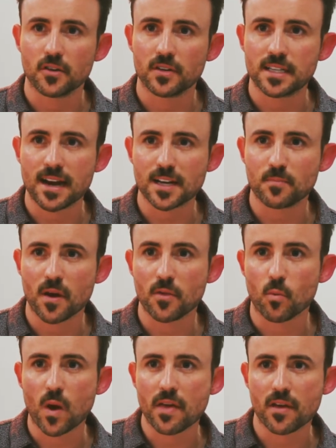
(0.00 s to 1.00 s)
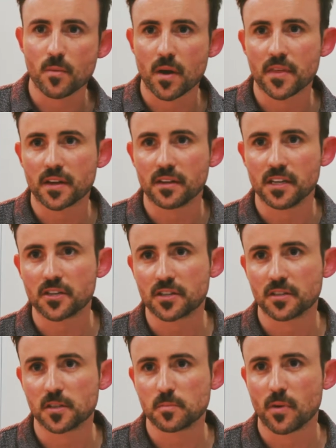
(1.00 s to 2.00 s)
You're attacked by the weather, by the
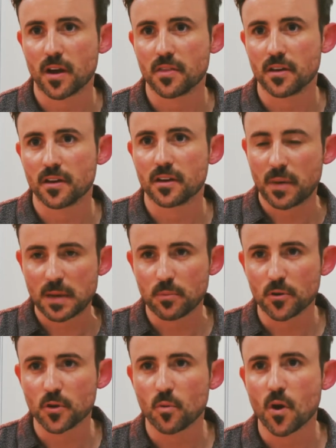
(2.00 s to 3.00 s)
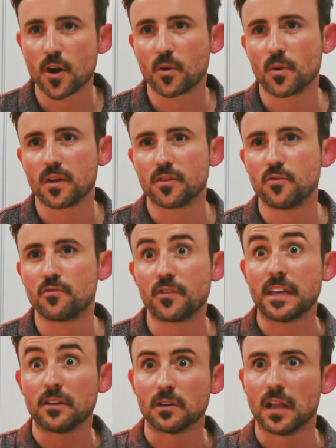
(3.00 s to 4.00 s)
conditions, by the people you work with. You
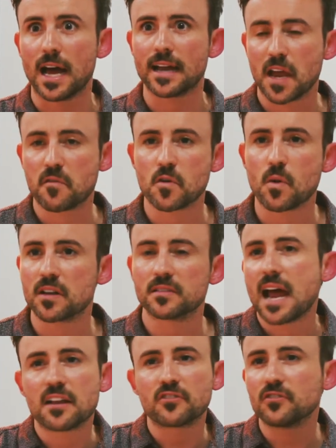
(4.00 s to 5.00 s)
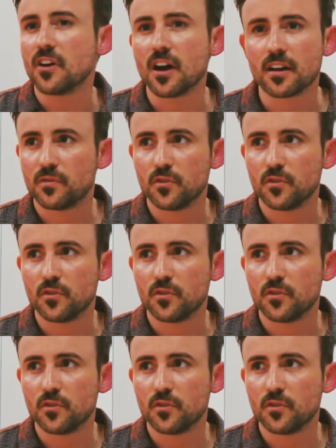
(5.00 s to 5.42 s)
feel like everyone, and it's not.